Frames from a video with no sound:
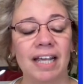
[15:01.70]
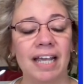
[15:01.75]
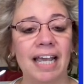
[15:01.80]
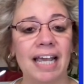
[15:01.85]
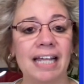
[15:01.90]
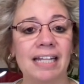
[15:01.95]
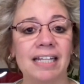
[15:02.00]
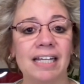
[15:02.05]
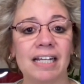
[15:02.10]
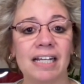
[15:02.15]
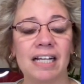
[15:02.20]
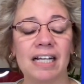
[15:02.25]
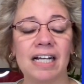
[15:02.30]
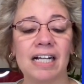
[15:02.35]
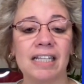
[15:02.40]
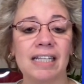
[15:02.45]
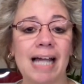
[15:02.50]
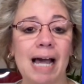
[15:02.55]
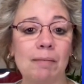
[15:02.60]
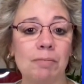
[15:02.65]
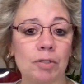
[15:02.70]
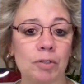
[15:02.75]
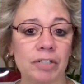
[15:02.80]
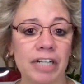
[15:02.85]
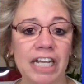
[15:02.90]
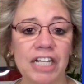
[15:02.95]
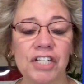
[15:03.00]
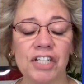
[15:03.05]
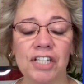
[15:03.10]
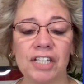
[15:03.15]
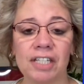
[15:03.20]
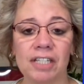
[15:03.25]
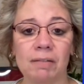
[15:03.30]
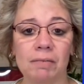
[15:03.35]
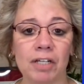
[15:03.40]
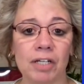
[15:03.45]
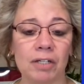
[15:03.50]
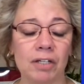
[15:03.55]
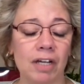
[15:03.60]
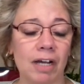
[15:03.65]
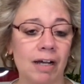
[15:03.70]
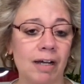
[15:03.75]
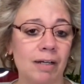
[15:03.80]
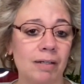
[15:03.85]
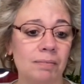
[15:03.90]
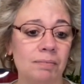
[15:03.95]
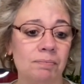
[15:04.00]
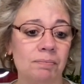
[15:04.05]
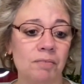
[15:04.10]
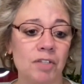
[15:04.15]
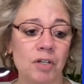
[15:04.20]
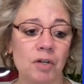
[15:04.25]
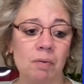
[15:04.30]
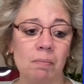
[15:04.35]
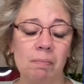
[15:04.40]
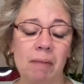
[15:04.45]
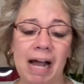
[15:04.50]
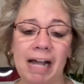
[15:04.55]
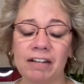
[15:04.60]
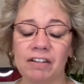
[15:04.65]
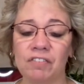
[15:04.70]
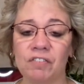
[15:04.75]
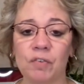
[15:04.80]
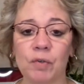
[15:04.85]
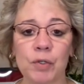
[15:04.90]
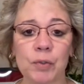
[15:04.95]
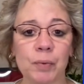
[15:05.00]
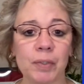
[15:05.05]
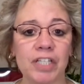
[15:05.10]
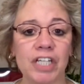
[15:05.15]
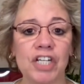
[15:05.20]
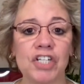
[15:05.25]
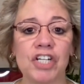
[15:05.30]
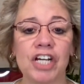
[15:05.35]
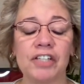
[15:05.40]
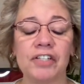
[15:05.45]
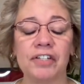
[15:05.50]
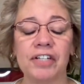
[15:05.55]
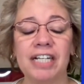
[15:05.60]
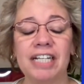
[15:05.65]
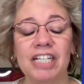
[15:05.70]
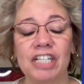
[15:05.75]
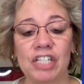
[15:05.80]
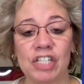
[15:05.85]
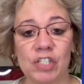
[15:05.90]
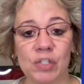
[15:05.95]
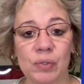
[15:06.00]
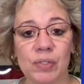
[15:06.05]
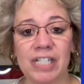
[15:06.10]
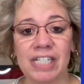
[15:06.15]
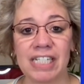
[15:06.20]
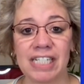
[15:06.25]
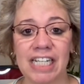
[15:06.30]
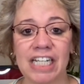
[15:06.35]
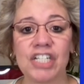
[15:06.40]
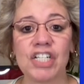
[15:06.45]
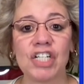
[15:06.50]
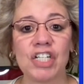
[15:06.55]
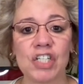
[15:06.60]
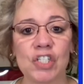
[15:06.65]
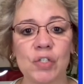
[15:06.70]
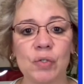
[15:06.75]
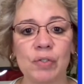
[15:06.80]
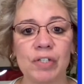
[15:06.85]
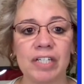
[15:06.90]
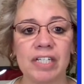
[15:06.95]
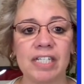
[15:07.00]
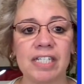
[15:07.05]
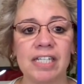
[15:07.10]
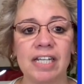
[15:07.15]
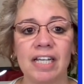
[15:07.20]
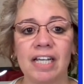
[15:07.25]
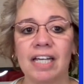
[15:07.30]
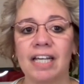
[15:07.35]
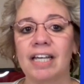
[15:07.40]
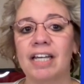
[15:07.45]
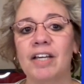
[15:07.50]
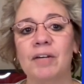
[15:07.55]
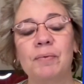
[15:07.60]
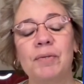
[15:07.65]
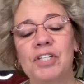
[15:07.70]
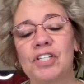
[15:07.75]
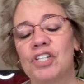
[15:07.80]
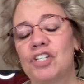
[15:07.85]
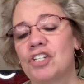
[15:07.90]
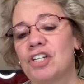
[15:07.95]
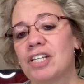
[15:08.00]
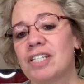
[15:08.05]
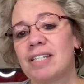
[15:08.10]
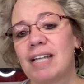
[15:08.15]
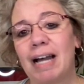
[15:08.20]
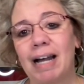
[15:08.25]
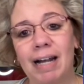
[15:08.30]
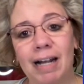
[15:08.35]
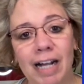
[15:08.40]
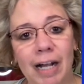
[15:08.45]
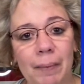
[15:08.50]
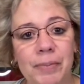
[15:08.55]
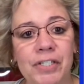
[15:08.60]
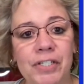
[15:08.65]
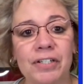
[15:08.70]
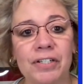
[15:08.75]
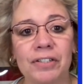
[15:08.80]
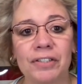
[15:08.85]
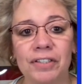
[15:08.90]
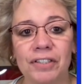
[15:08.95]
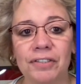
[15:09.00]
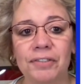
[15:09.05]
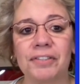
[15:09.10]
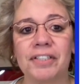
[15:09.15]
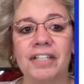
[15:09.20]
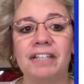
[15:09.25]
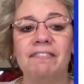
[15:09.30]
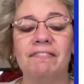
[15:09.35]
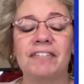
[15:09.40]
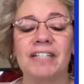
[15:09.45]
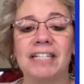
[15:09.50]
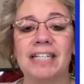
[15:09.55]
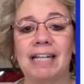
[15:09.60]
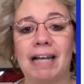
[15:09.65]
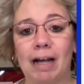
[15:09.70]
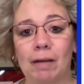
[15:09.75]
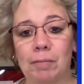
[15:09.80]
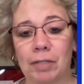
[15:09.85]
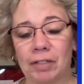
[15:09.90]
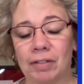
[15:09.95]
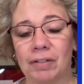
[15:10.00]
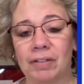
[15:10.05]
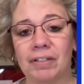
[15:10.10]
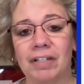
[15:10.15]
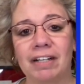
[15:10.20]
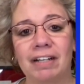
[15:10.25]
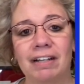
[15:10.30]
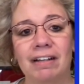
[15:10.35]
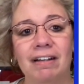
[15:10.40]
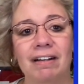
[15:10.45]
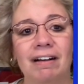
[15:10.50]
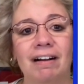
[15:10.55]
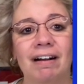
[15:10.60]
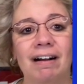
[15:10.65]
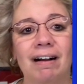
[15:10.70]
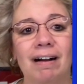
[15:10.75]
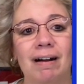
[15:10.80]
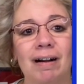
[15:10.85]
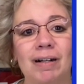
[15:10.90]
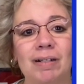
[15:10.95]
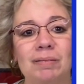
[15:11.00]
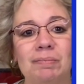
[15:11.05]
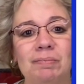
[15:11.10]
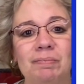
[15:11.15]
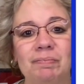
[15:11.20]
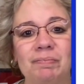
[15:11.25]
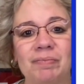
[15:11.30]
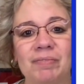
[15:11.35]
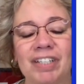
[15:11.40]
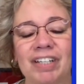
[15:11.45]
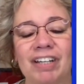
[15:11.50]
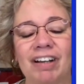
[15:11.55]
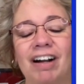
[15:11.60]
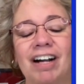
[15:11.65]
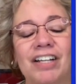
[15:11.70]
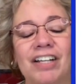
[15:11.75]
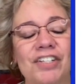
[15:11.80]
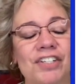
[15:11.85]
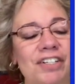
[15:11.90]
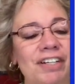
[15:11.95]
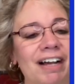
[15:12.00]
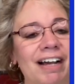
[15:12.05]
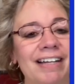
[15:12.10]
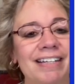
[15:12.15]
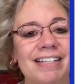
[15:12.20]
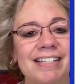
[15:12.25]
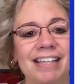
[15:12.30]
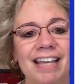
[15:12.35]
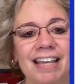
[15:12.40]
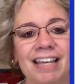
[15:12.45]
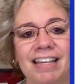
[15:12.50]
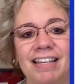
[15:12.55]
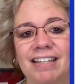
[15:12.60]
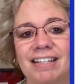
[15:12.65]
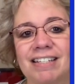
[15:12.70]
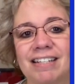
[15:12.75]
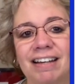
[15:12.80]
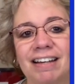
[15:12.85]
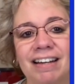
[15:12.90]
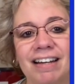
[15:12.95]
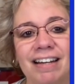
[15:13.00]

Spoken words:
and the collaboration, the back and forth with each other, students teaching students, it was just absolutely phenomenal. Gosh, I just can't.